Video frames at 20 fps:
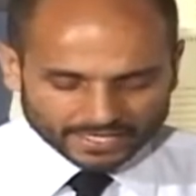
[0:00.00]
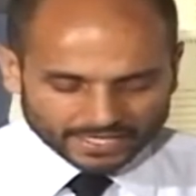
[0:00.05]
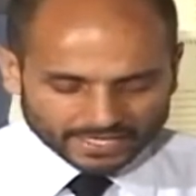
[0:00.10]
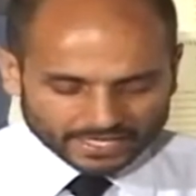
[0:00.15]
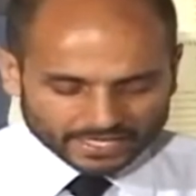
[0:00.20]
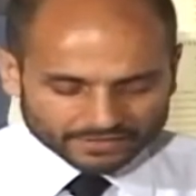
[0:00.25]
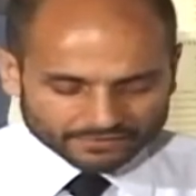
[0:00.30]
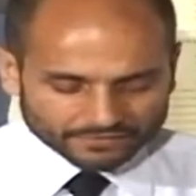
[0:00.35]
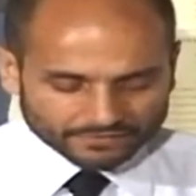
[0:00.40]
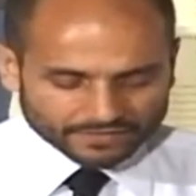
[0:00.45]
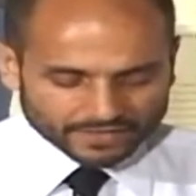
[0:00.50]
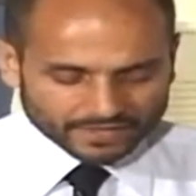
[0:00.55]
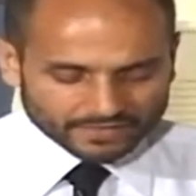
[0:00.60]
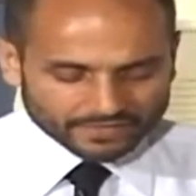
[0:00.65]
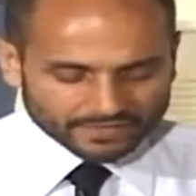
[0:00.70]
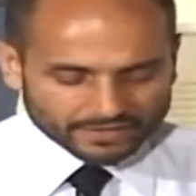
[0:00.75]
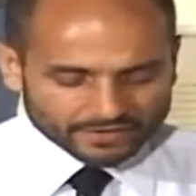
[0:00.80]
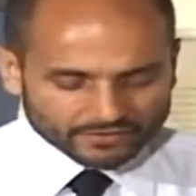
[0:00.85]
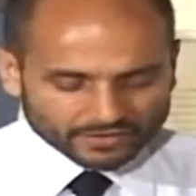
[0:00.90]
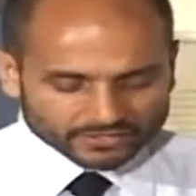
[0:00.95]
if
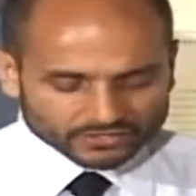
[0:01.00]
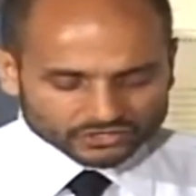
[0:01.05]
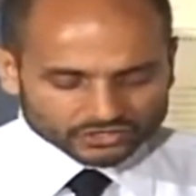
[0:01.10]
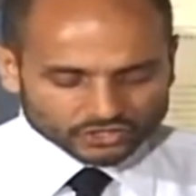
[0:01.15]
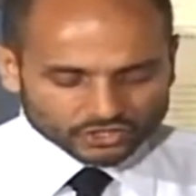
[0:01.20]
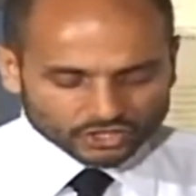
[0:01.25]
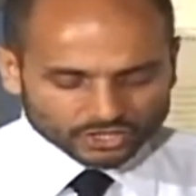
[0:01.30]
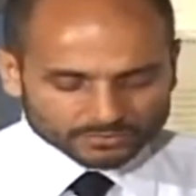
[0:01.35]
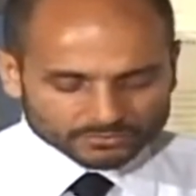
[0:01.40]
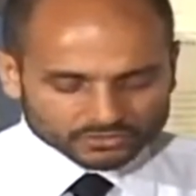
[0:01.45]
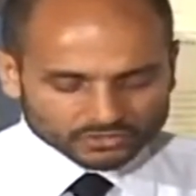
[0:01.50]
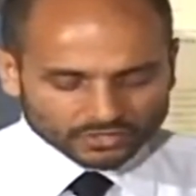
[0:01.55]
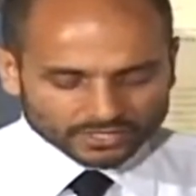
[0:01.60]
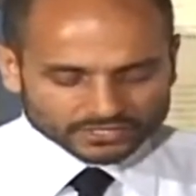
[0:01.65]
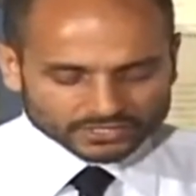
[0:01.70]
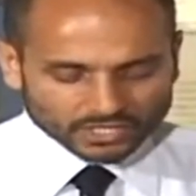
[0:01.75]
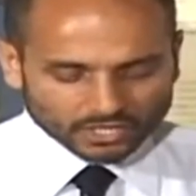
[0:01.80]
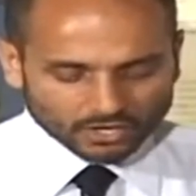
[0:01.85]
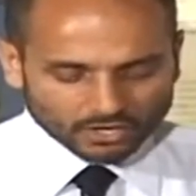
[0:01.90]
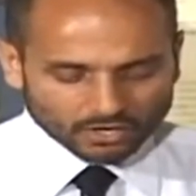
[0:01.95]
then their
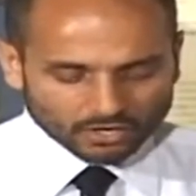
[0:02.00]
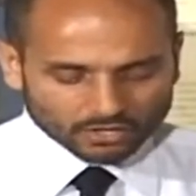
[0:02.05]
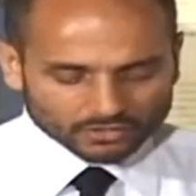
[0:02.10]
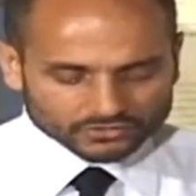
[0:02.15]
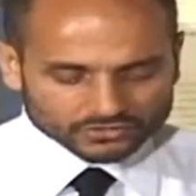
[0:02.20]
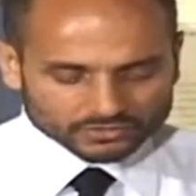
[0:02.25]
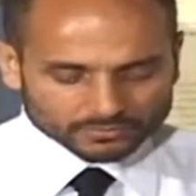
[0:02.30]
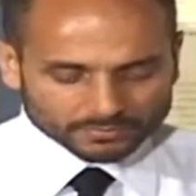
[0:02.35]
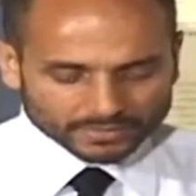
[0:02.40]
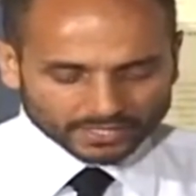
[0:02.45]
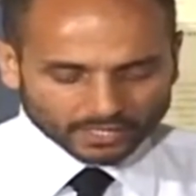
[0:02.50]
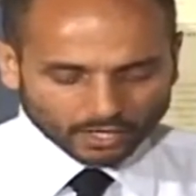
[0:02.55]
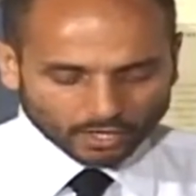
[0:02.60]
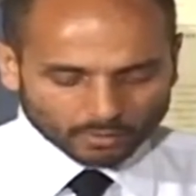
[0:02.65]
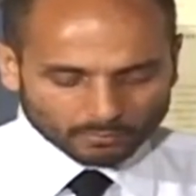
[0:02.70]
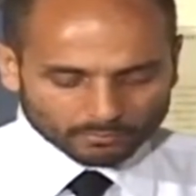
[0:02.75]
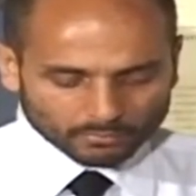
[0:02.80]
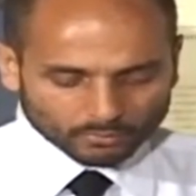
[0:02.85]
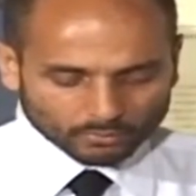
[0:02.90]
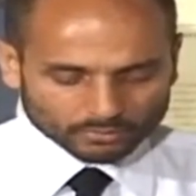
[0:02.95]
uncircumcised hearts be
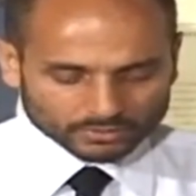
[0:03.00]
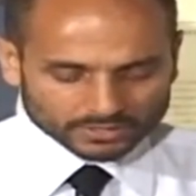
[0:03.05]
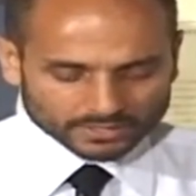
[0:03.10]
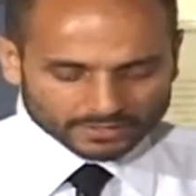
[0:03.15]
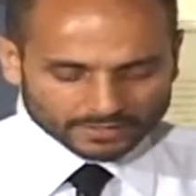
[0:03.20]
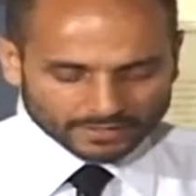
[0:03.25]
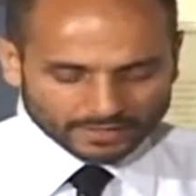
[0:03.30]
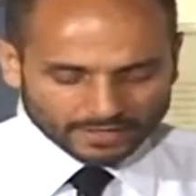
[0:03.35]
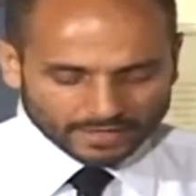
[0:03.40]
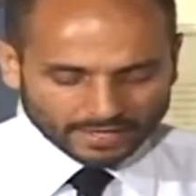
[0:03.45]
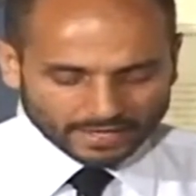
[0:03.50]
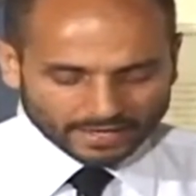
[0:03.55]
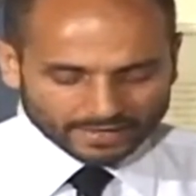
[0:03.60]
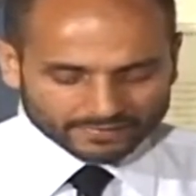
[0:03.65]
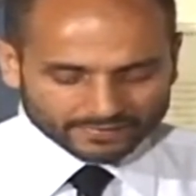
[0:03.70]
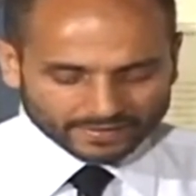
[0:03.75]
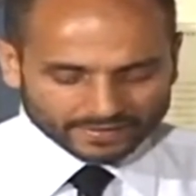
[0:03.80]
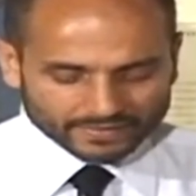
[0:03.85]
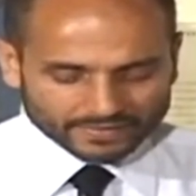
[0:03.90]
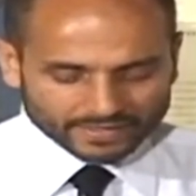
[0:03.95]
humbled,
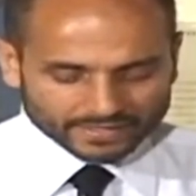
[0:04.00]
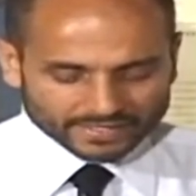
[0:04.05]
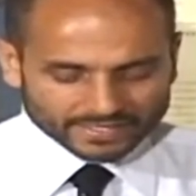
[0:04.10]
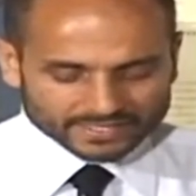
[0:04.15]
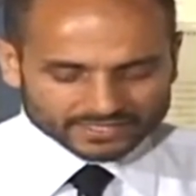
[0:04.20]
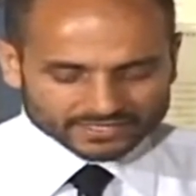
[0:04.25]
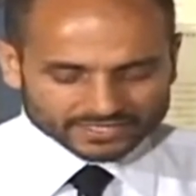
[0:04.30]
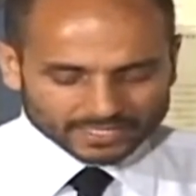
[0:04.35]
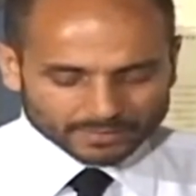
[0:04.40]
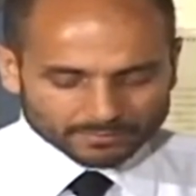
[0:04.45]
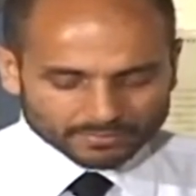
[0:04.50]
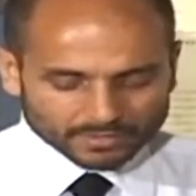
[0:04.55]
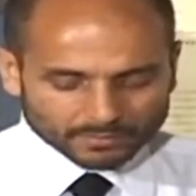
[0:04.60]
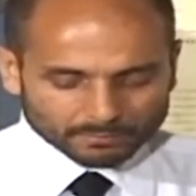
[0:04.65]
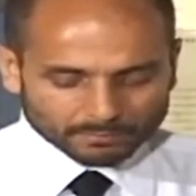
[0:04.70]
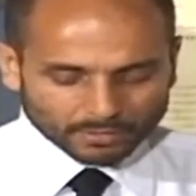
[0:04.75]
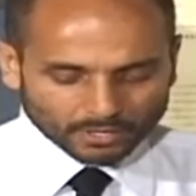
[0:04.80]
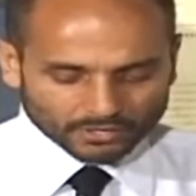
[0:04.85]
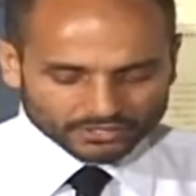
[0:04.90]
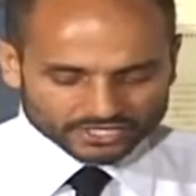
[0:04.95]
and they then accept the
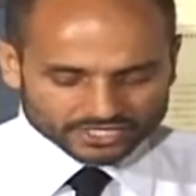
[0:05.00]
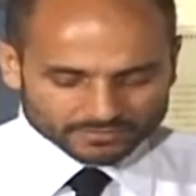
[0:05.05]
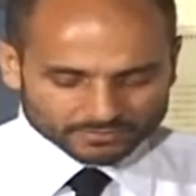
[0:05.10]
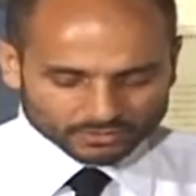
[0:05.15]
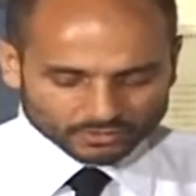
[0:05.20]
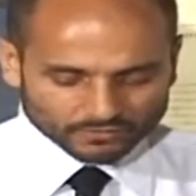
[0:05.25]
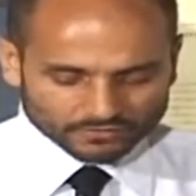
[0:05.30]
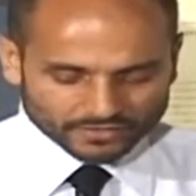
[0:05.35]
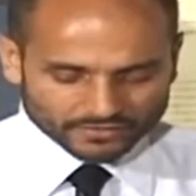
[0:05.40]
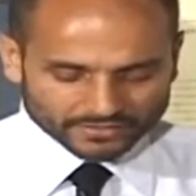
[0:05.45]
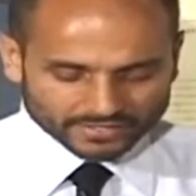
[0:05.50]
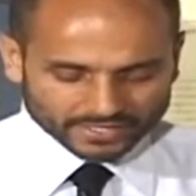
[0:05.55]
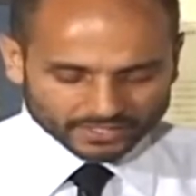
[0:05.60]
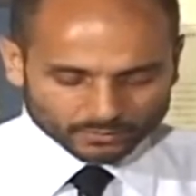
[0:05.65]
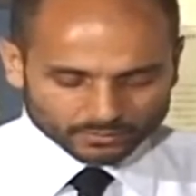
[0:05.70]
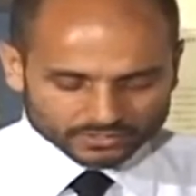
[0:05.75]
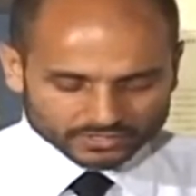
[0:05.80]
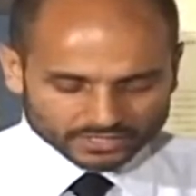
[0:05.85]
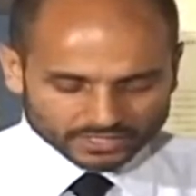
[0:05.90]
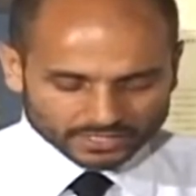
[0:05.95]
punishment of their
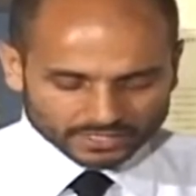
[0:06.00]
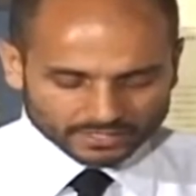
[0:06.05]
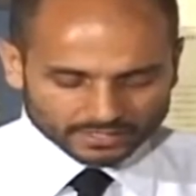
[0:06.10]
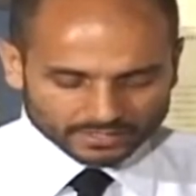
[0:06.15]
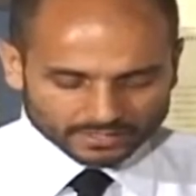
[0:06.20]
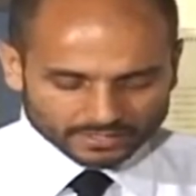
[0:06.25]
iniquity,